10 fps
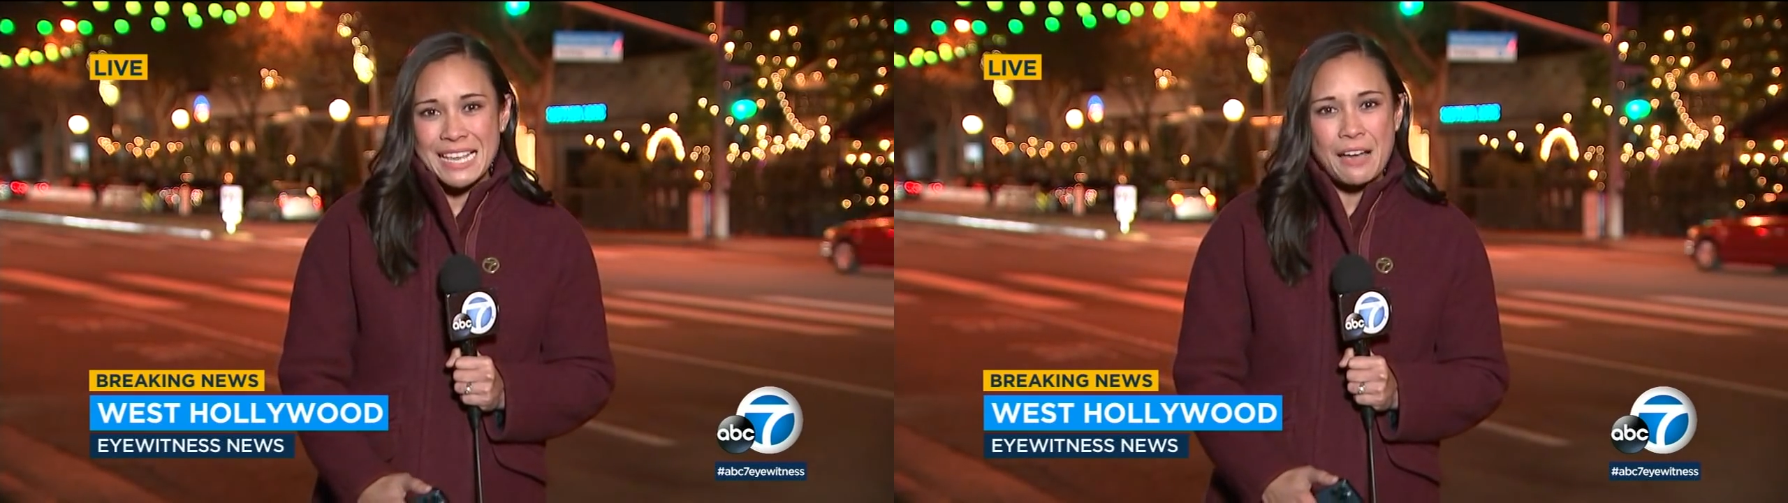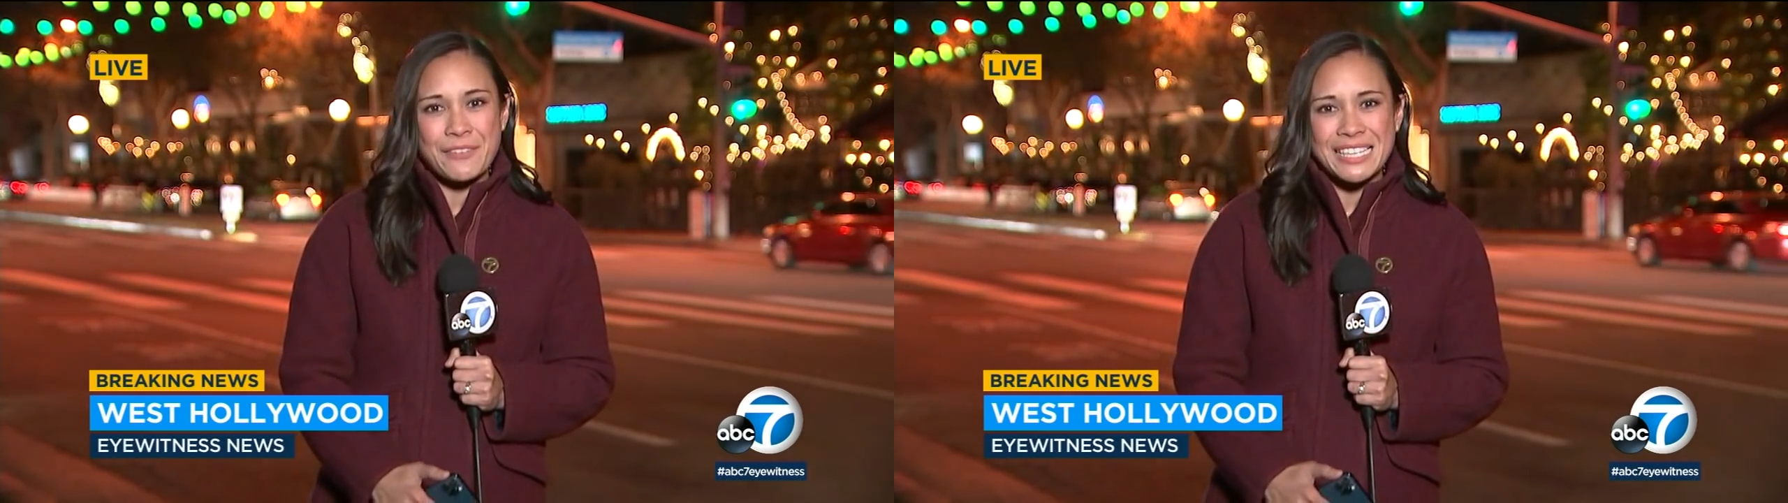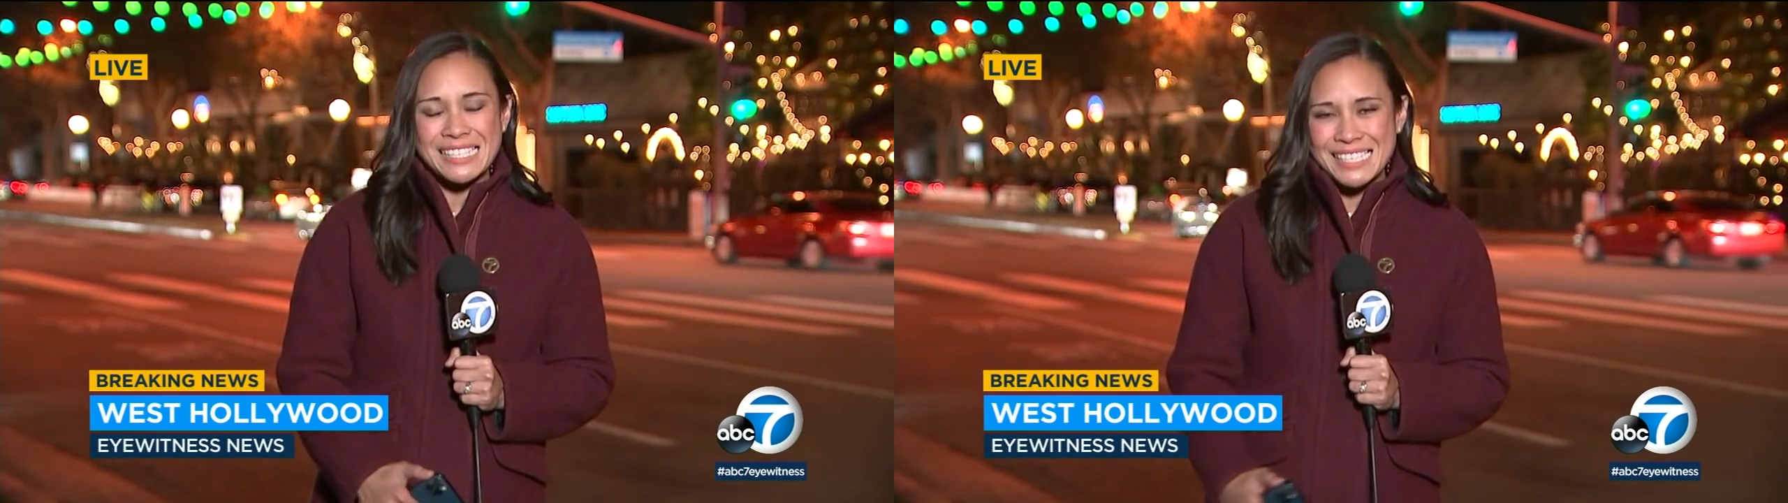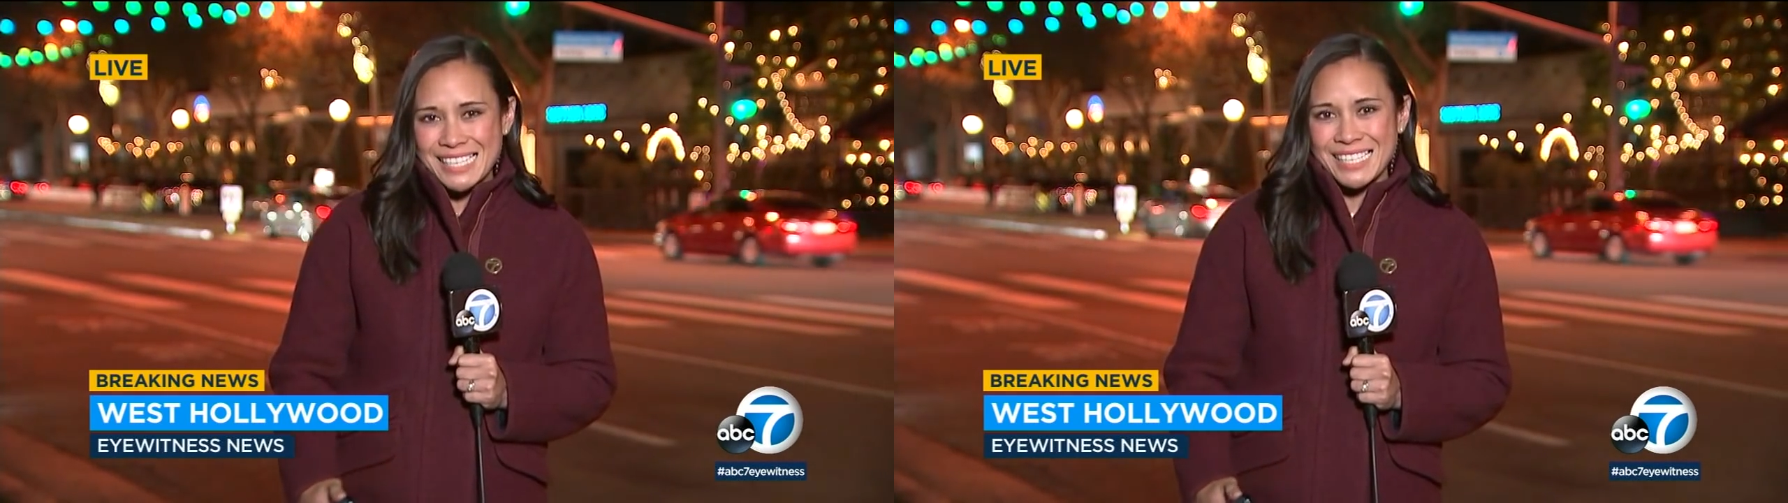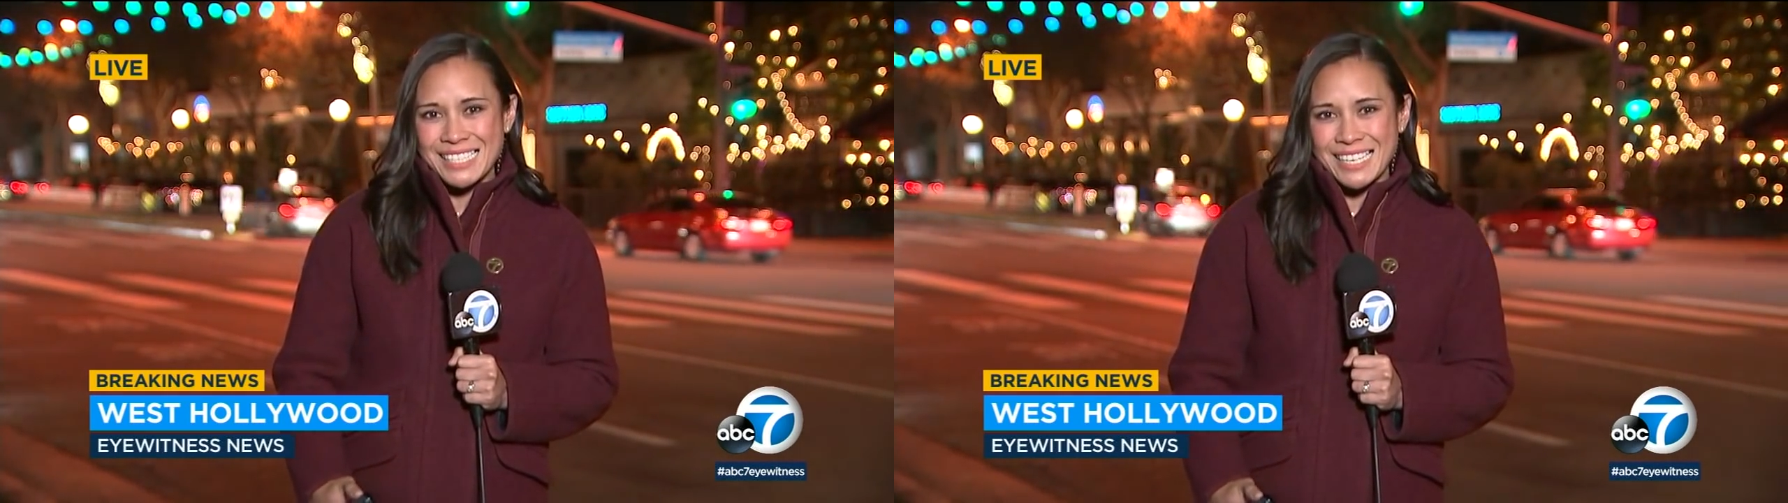have
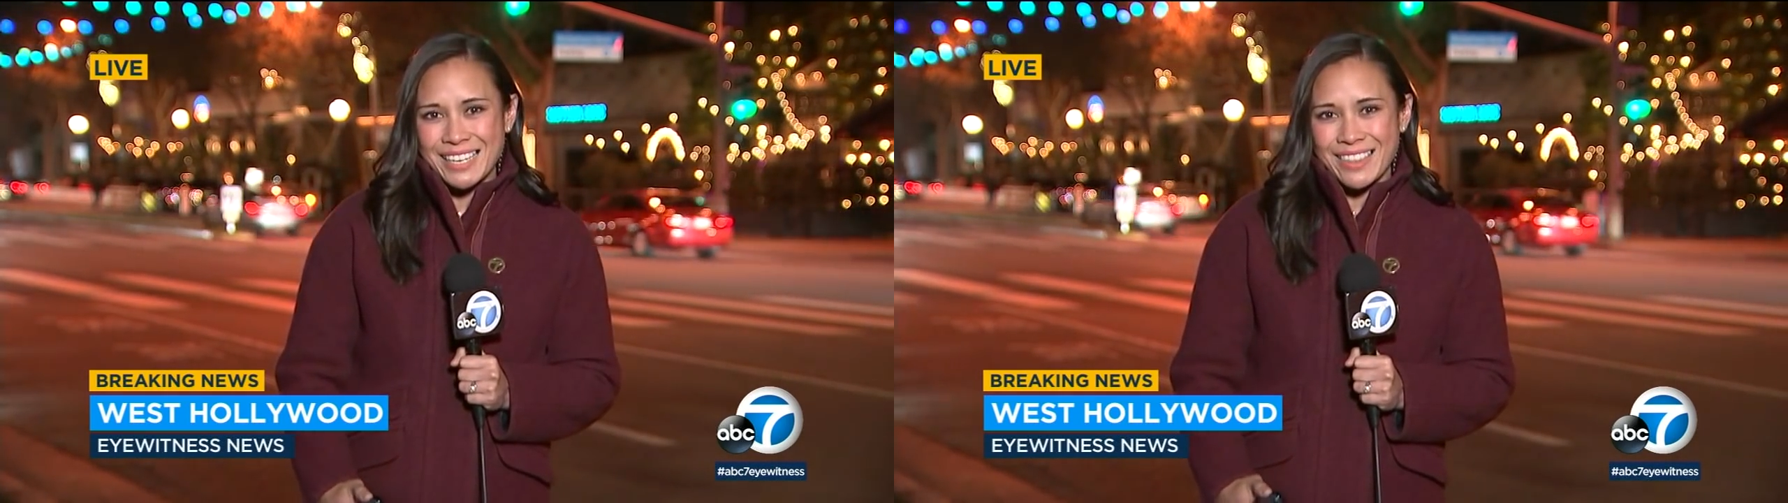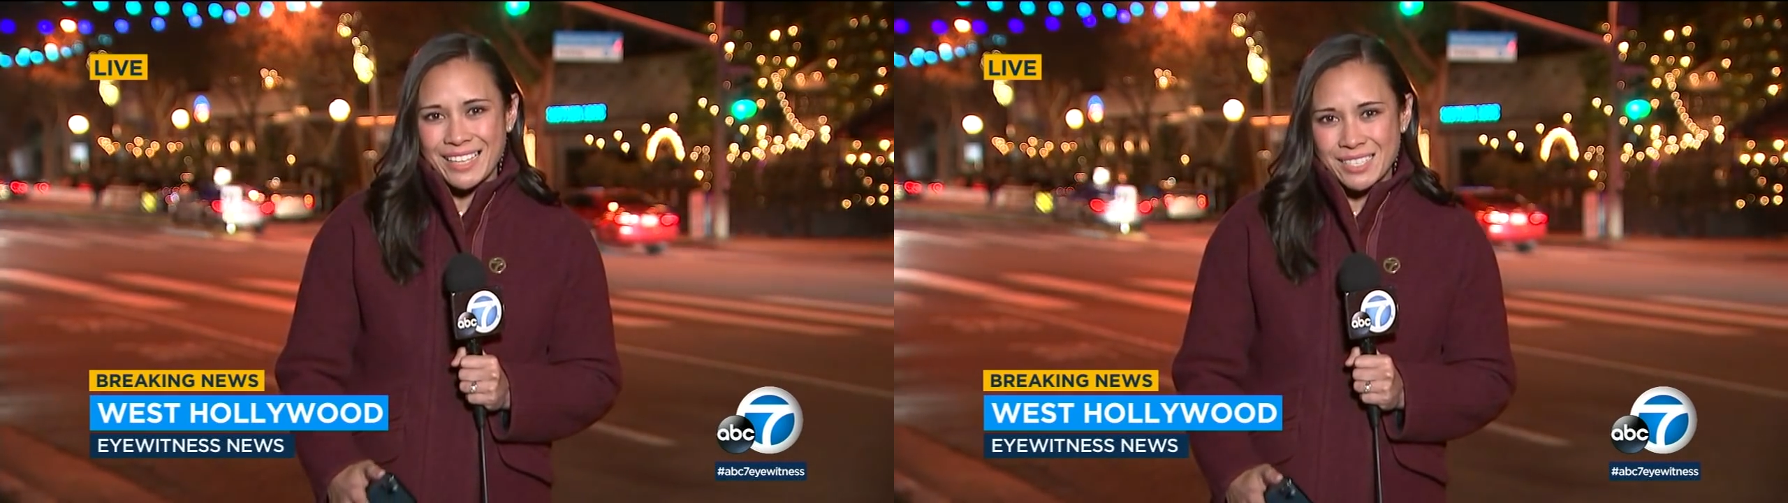insisted that